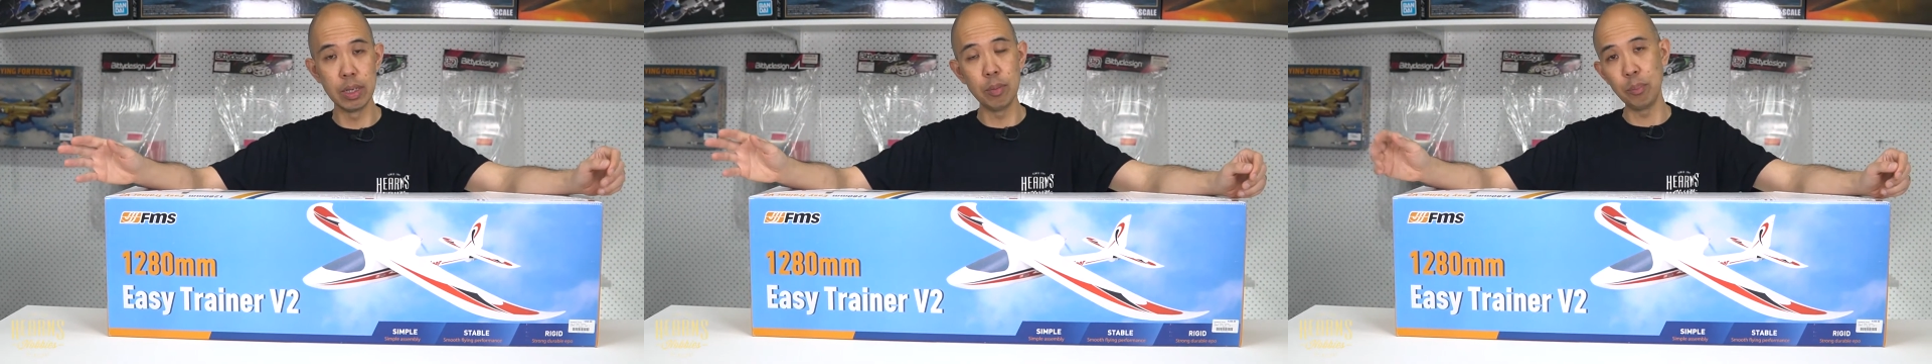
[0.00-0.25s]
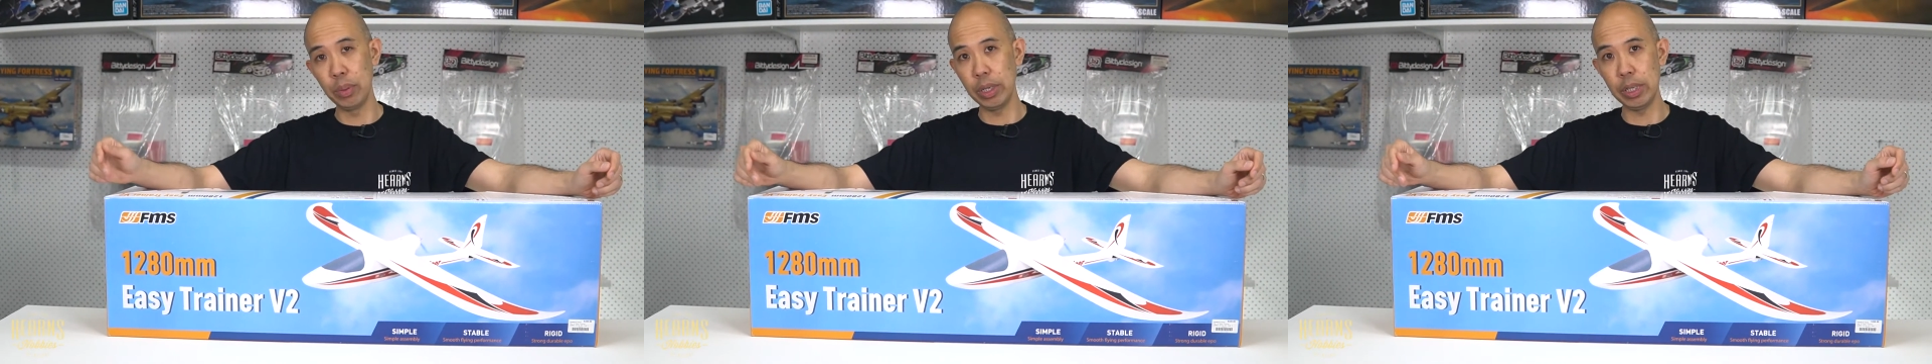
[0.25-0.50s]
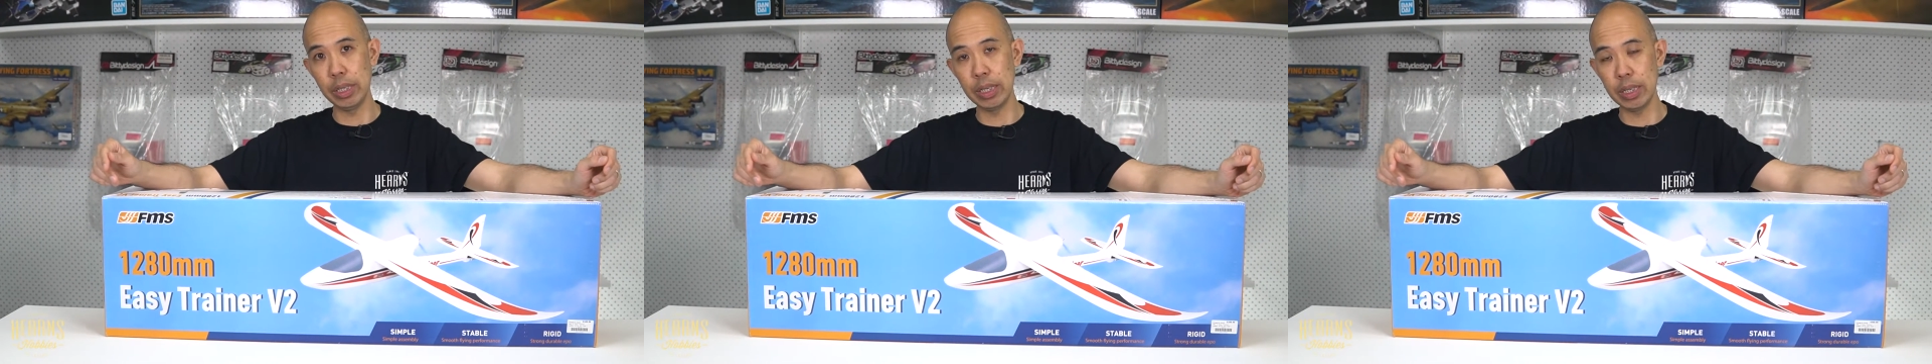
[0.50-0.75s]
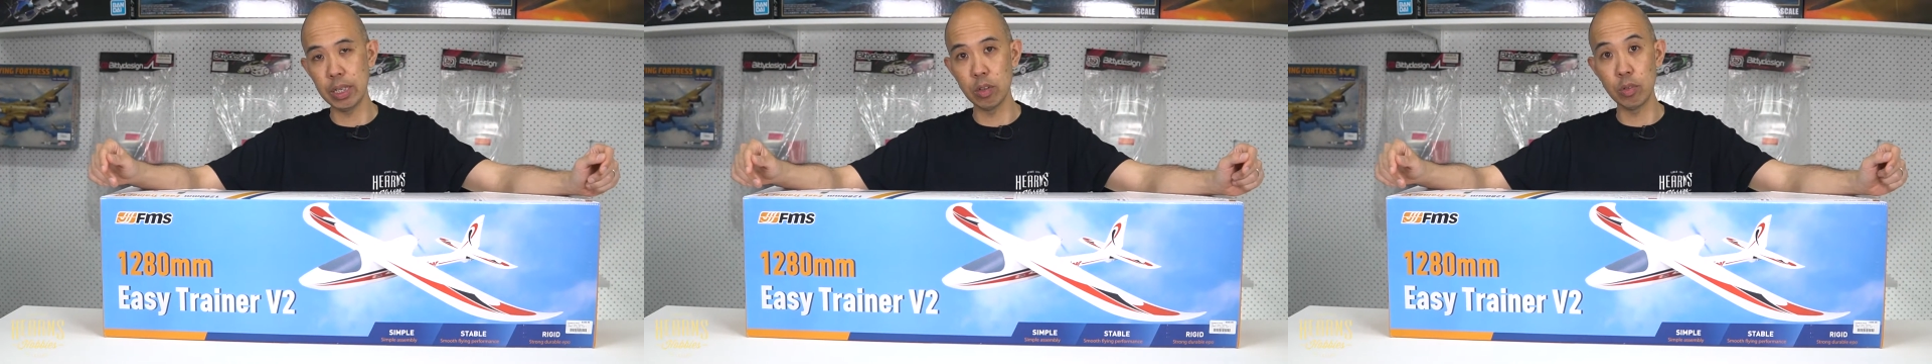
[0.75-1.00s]
meaning
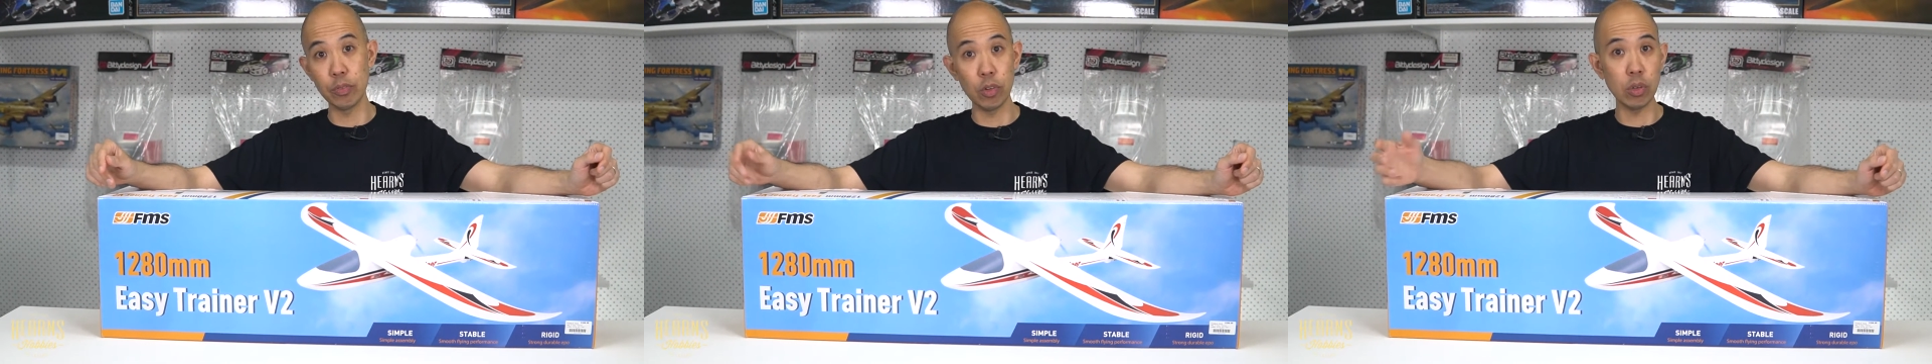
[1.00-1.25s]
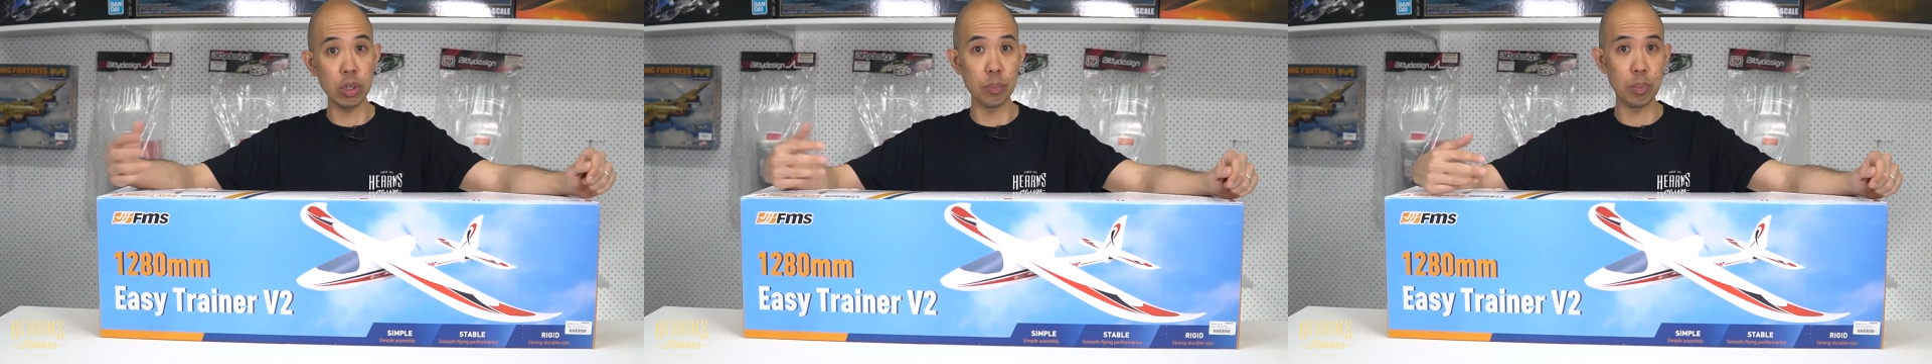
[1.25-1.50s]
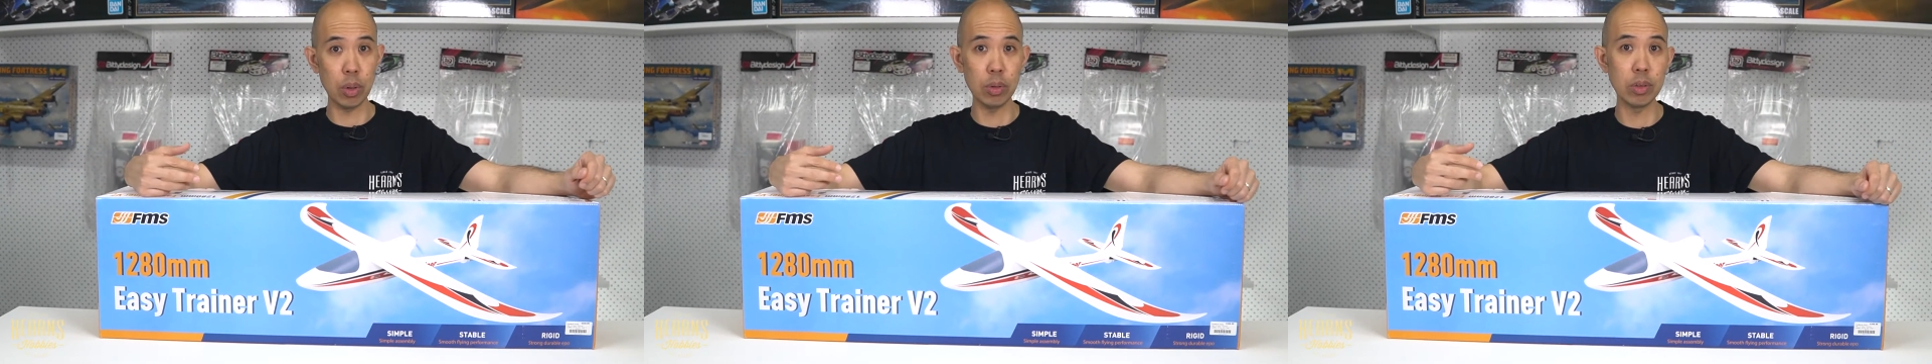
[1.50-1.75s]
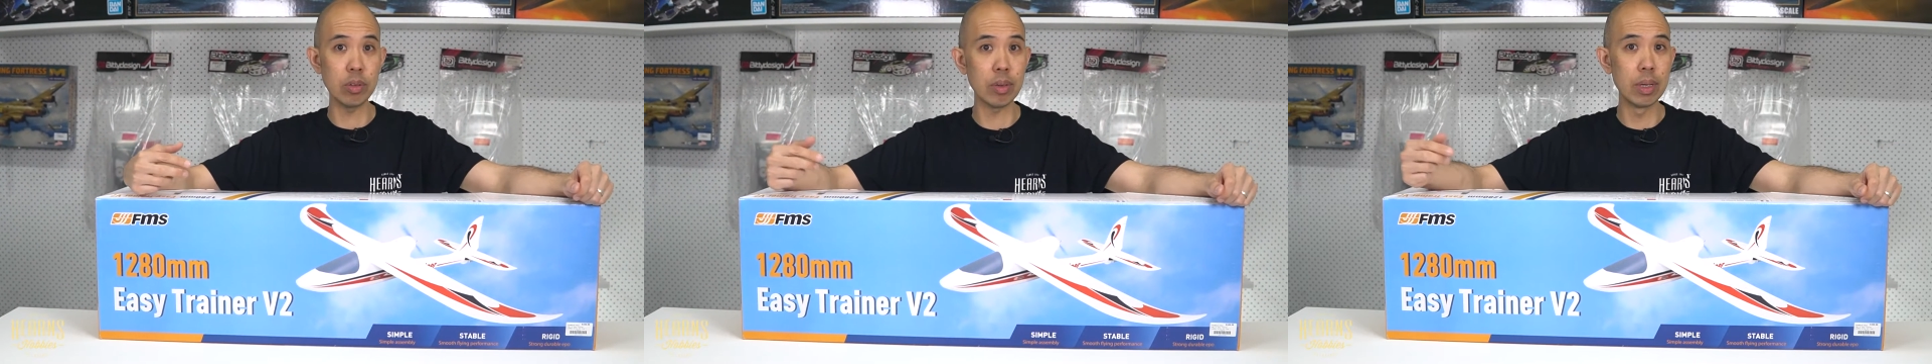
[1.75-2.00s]
it comes with all the
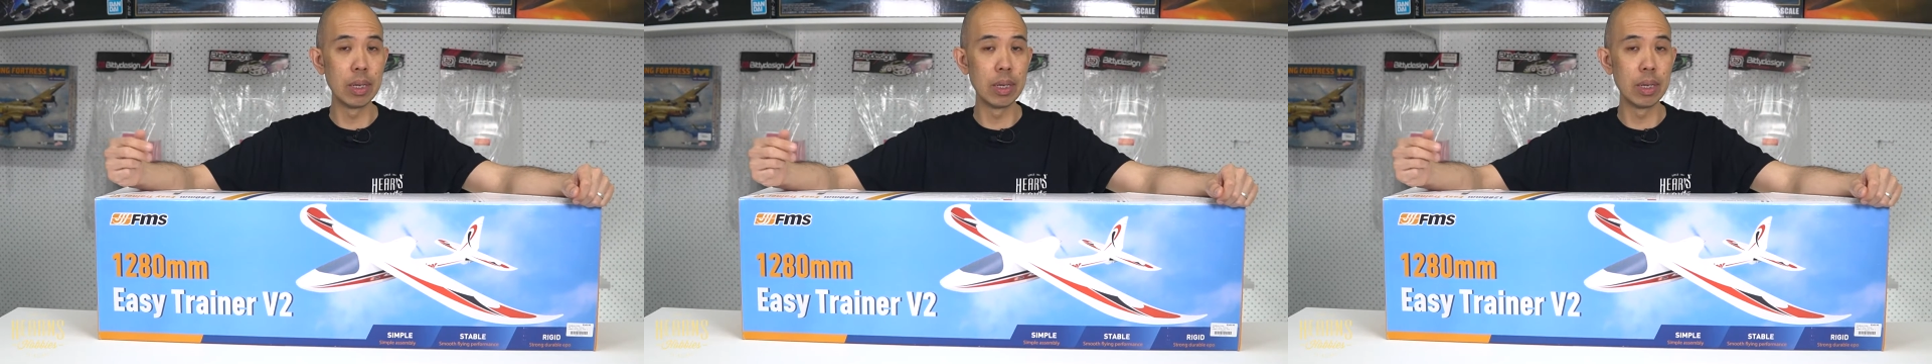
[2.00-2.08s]
components